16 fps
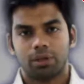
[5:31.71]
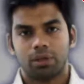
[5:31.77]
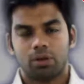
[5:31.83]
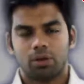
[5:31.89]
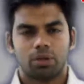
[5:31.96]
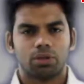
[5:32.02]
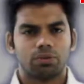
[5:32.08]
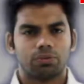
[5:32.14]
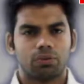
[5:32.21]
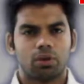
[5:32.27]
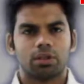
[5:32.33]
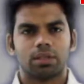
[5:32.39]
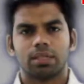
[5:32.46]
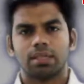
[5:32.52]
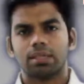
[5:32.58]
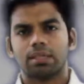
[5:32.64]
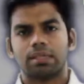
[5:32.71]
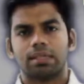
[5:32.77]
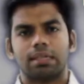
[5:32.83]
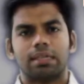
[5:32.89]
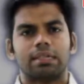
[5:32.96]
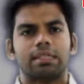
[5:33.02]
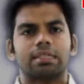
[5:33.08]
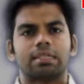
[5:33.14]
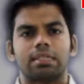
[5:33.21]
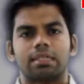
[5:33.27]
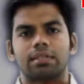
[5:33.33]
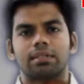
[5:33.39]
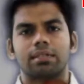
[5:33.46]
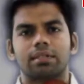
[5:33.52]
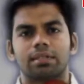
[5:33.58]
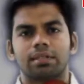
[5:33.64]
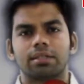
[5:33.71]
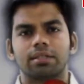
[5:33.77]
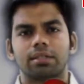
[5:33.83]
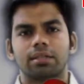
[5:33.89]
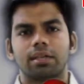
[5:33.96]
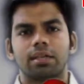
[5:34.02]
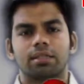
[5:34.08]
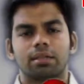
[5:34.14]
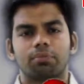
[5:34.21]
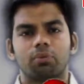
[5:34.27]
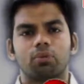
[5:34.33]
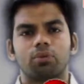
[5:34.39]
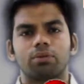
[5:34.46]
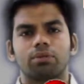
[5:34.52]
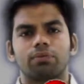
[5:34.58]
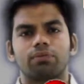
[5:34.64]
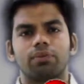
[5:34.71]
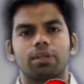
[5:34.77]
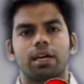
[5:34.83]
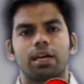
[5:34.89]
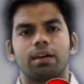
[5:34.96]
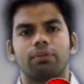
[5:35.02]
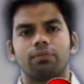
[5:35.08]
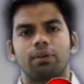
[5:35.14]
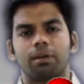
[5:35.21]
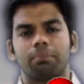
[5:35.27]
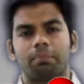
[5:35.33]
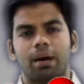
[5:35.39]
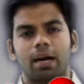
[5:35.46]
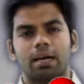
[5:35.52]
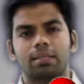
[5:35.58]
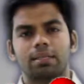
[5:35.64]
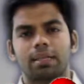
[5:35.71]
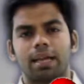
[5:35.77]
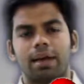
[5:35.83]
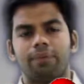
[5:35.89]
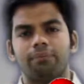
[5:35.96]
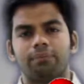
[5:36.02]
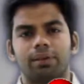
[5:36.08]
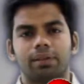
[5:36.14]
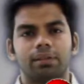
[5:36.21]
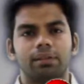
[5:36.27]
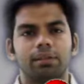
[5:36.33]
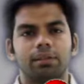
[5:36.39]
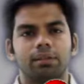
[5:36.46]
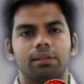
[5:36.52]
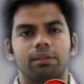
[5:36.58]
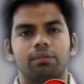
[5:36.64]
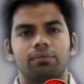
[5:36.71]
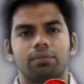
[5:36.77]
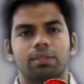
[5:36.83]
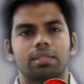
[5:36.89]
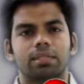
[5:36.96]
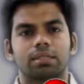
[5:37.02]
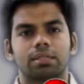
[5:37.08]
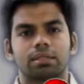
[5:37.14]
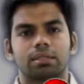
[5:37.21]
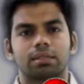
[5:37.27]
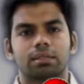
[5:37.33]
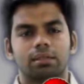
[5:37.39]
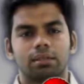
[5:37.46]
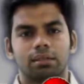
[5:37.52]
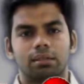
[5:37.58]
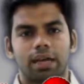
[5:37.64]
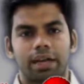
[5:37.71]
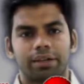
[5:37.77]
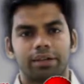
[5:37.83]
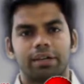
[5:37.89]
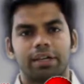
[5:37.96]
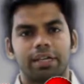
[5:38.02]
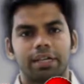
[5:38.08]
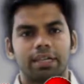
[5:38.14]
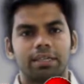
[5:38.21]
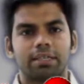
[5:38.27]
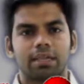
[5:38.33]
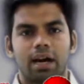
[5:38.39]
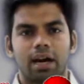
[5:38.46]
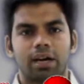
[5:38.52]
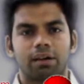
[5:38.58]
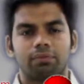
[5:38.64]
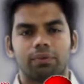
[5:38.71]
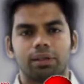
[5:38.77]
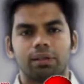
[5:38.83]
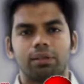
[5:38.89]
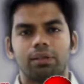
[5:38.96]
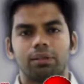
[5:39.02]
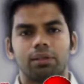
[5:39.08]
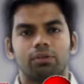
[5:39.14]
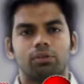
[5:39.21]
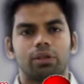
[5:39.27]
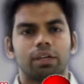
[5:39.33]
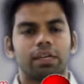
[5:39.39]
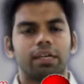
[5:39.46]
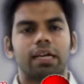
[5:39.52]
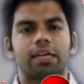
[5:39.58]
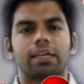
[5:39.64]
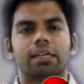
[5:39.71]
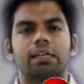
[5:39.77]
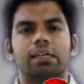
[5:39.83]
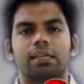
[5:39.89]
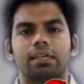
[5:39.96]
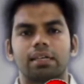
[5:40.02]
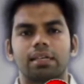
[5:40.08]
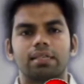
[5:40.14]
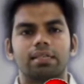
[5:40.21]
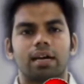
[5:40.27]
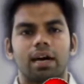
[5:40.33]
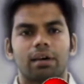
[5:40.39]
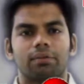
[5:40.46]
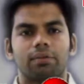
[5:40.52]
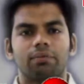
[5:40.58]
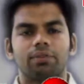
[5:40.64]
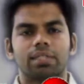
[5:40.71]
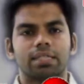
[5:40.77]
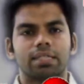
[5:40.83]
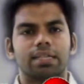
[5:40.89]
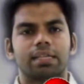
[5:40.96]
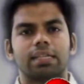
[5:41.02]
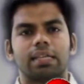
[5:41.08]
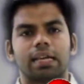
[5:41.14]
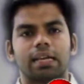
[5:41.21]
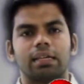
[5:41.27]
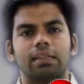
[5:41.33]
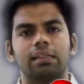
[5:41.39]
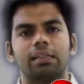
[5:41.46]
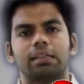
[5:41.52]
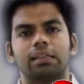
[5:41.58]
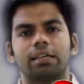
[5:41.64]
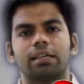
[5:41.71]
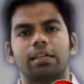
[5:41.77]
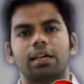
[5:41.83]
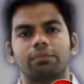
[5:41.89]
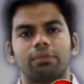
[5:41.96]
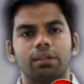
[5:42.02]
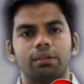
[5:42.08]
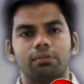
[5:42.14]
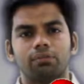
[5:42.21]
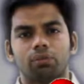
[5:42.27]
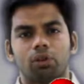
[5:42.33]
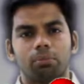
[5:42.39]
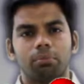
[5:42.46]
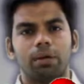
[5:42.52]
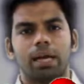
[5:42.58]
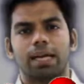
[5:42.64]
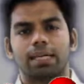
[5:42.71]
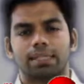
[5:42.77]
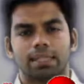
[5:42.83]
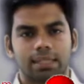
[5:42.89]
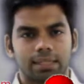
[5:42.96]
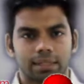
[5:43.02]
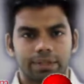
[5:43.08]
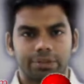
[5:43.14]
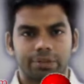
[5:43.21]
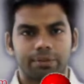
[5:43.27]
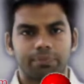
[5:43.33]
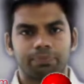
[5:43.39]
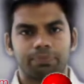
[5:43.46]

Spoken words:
Okay, so for this let us consider this. Suppose we have a mass m1 which is at a radius r1, rotating at a radius r1 which is at an angle theta 1 from x-axis.